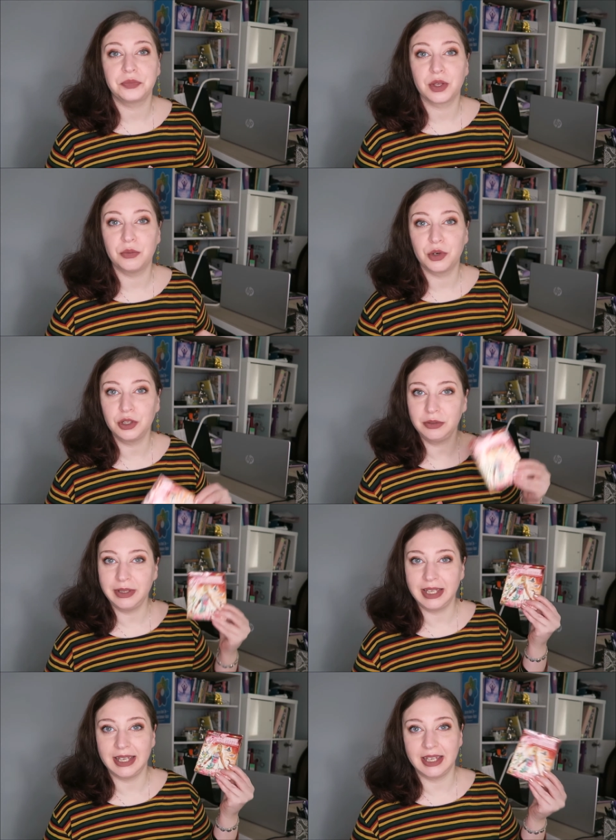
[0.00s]
brought
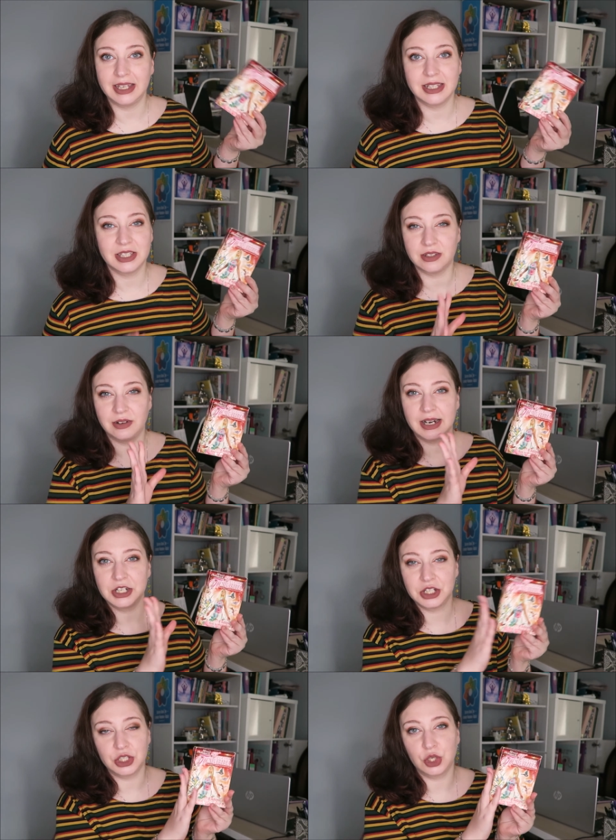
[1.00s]
me. It's in
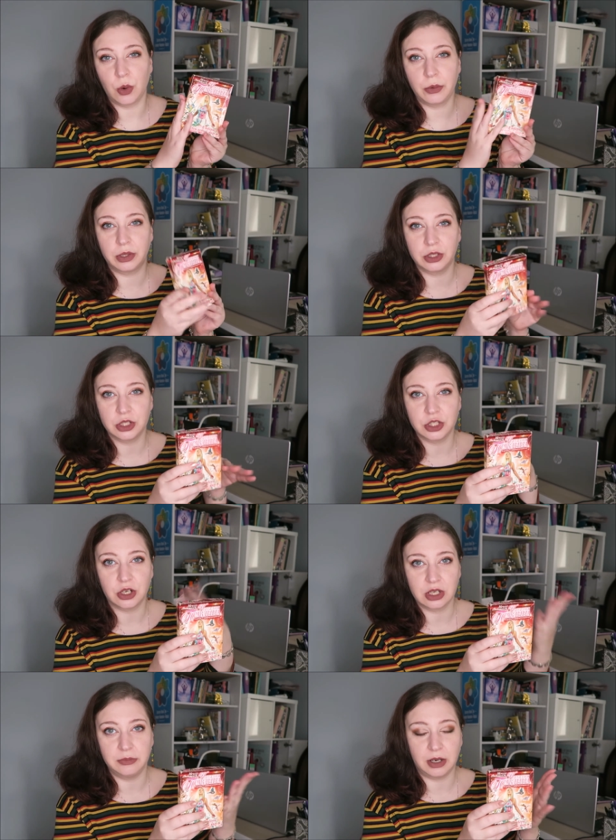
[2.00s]
Russian, so I will not
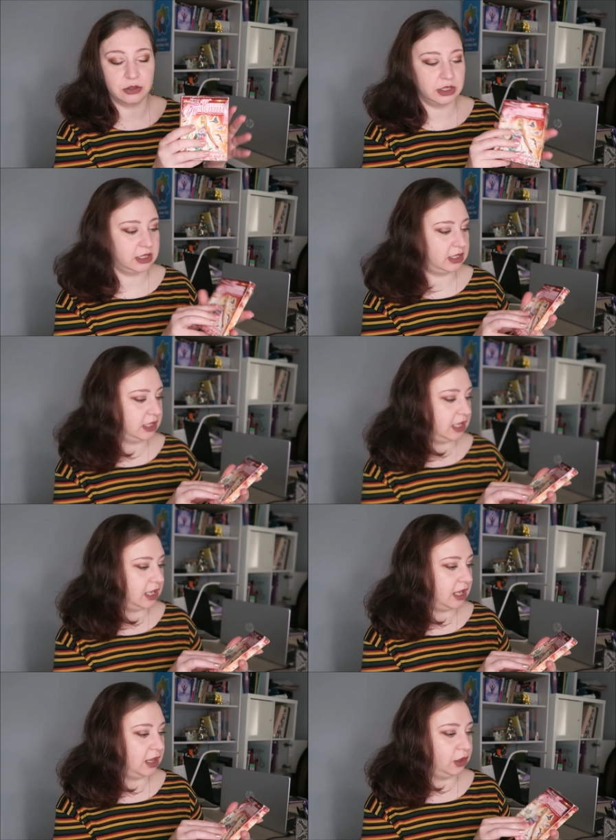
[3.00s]
talk about it
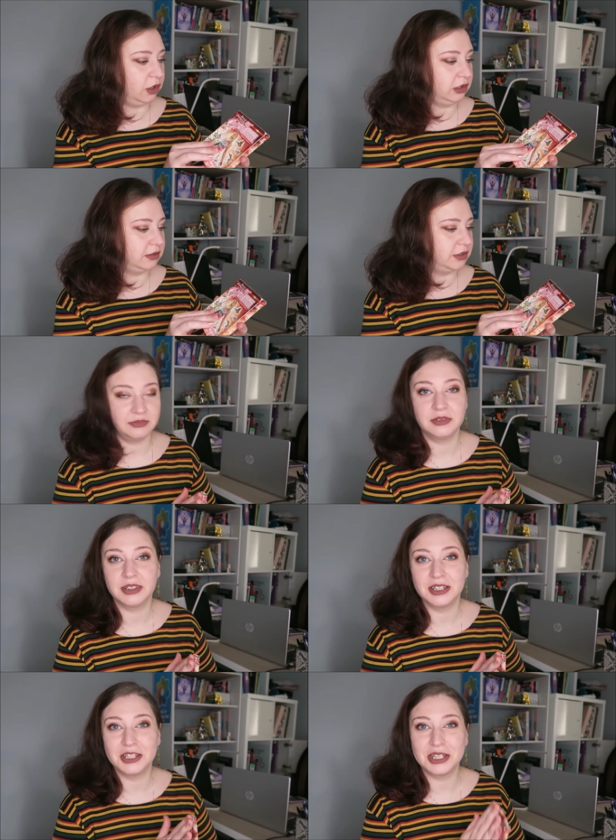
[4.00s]
a lot.
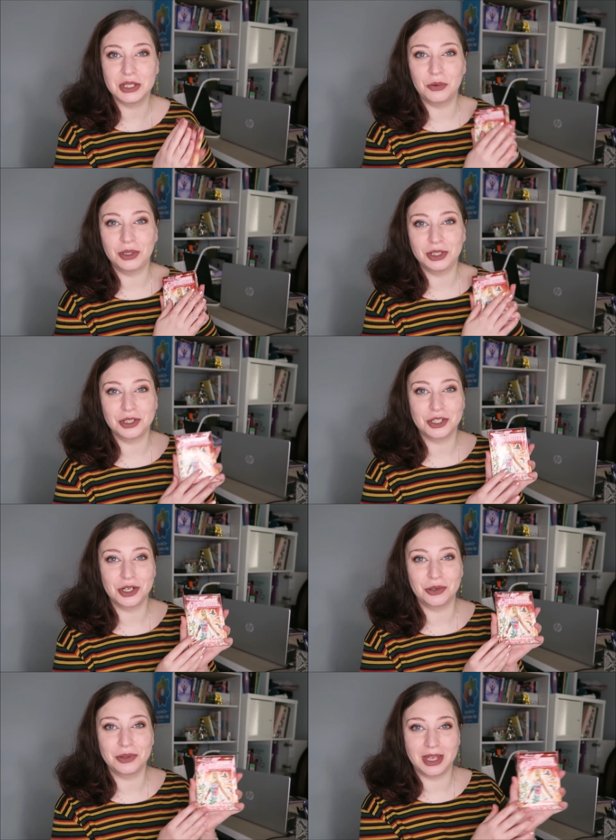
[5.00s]
Just I wanted to
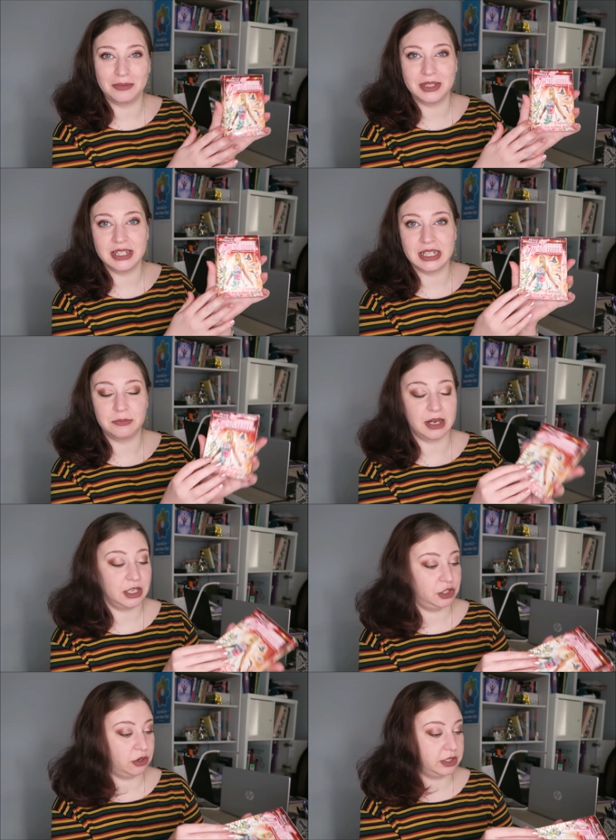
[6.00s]
show something that my
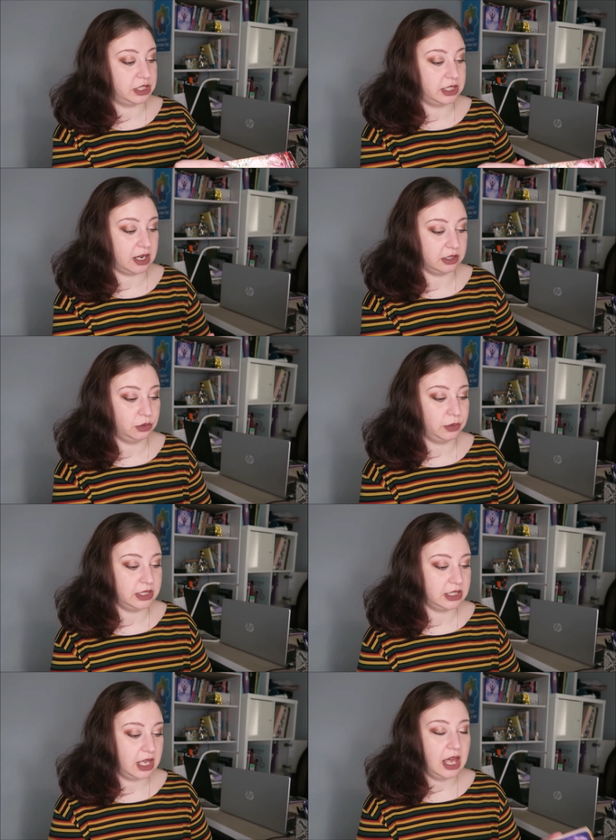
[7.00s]
journey started
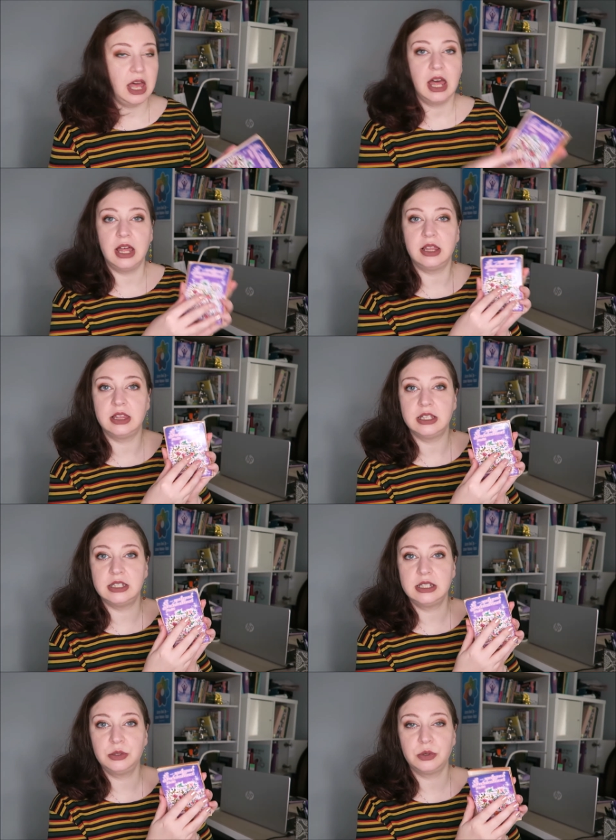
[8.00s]
with. And
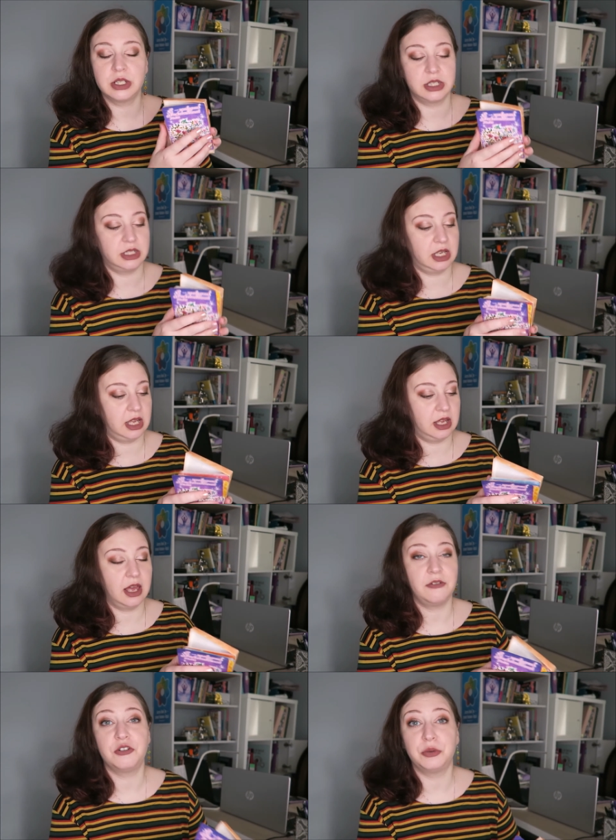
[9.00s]
this was the
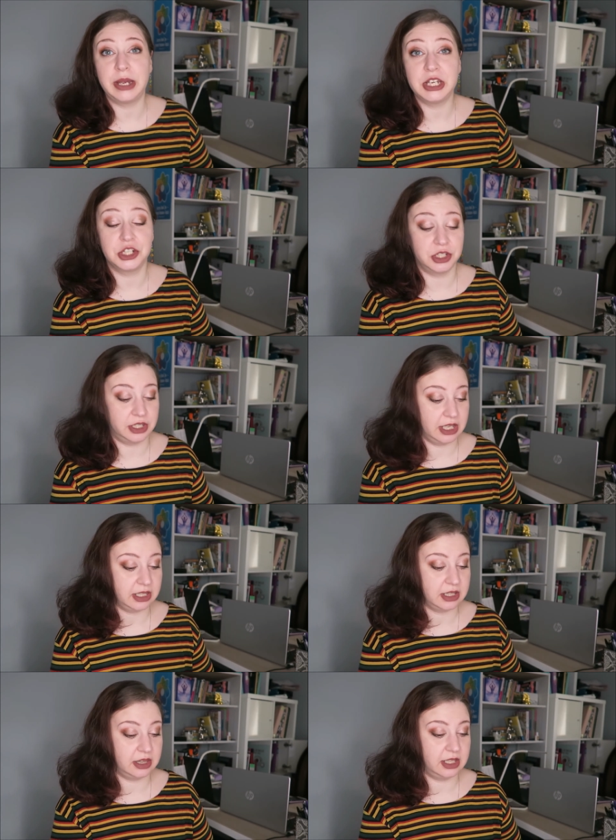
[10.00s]
affirmation
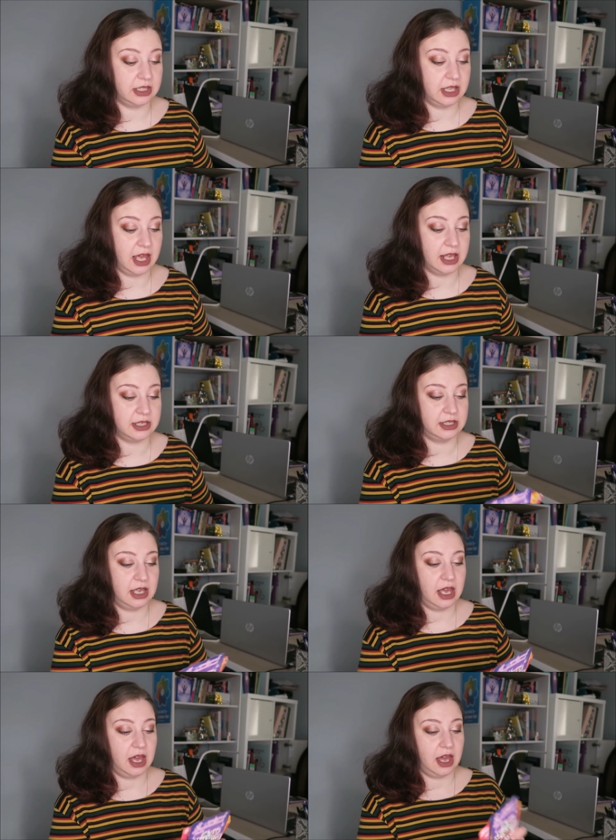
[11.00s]
deck that has
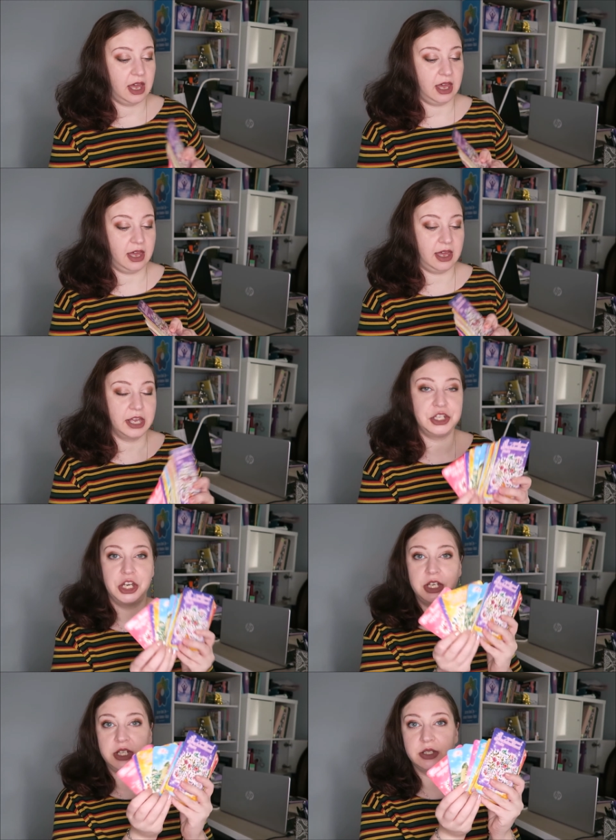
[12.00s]
a
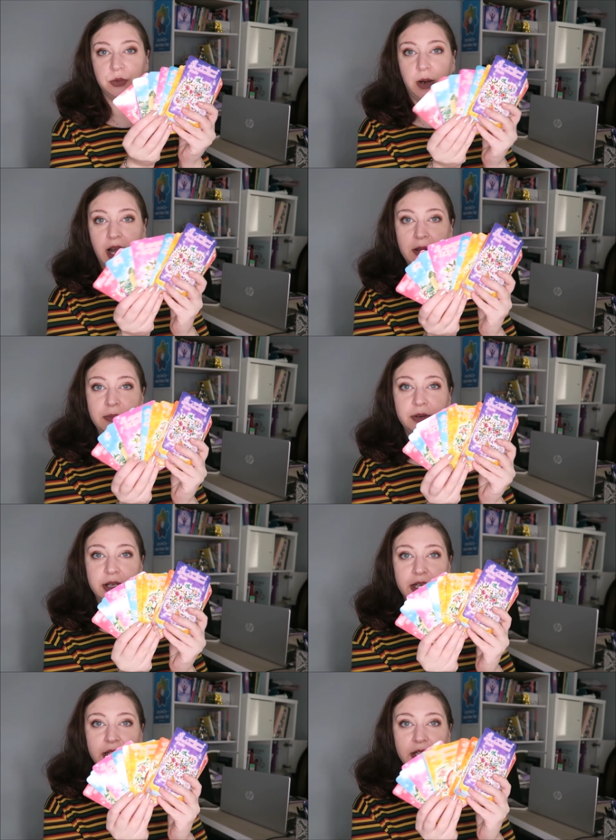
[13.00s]
Chinese vibe
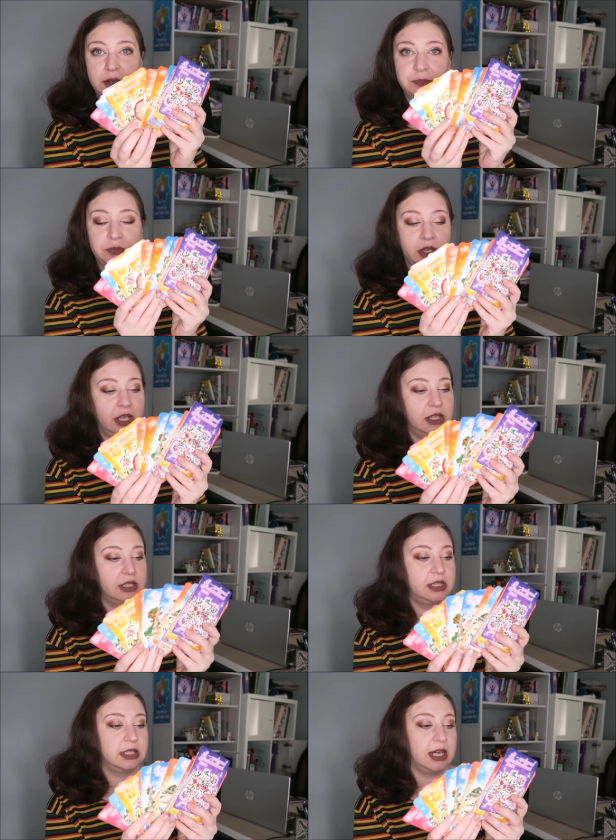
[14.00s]
in its
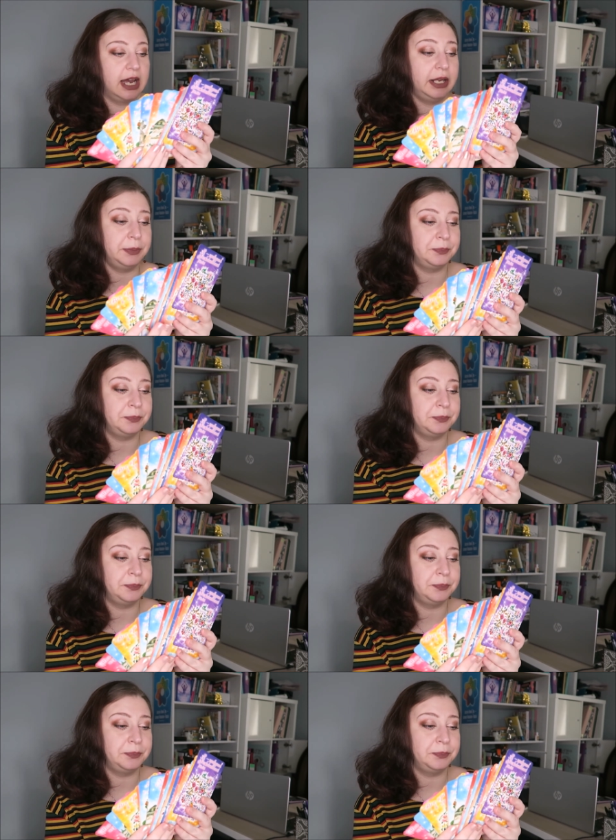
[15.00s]
design